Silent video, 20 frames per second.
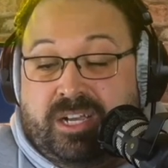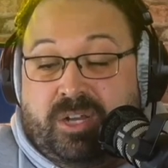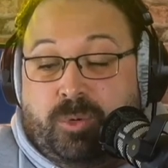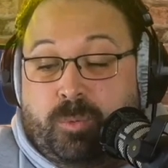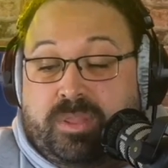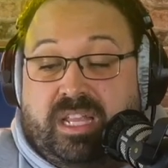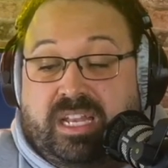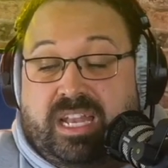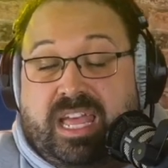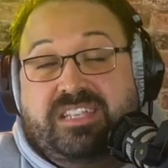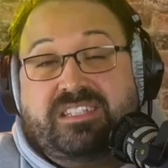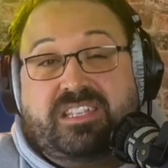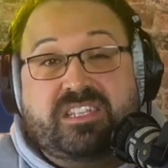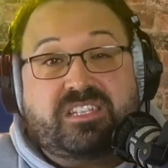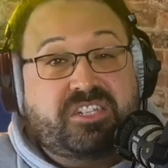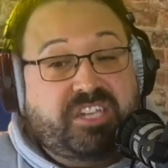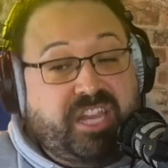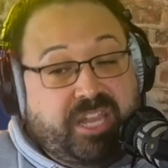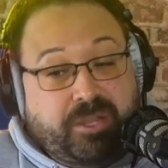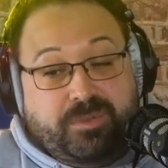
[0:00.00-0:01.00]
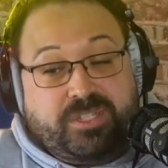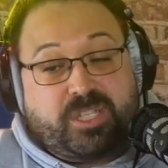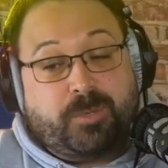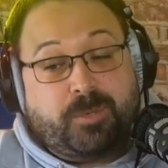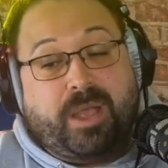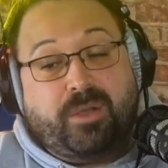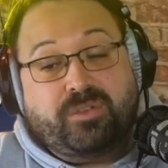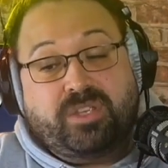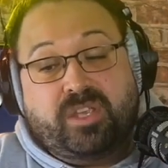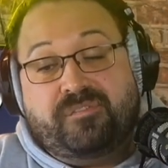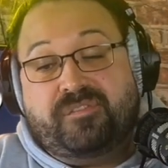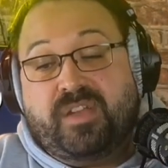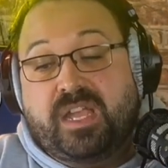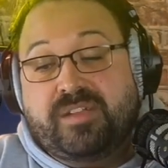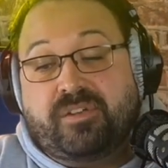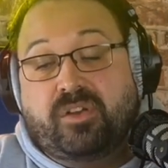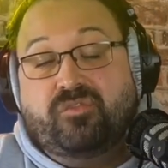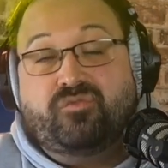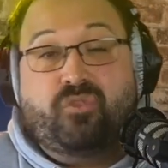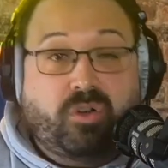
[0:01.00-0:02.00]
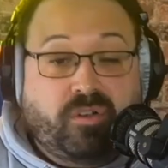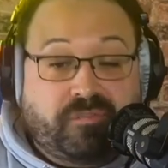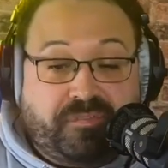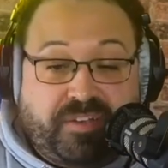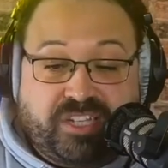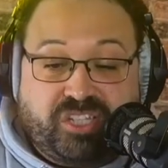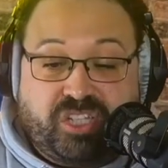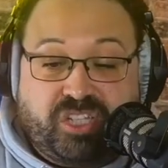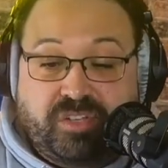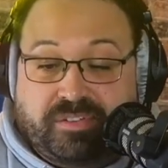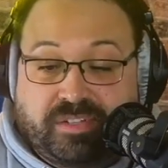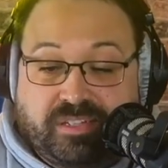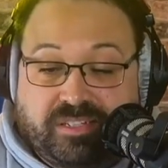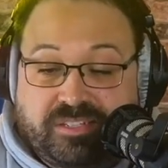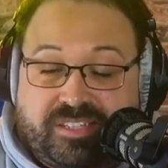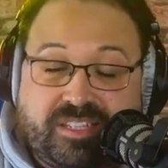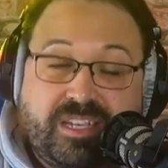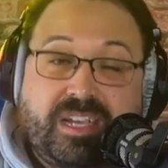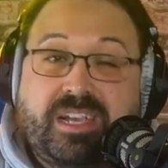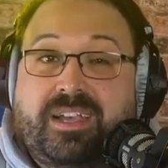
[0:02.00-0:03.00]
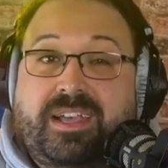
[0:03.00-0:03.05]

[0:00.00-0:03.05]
with the latest news about your favourite rock festivals,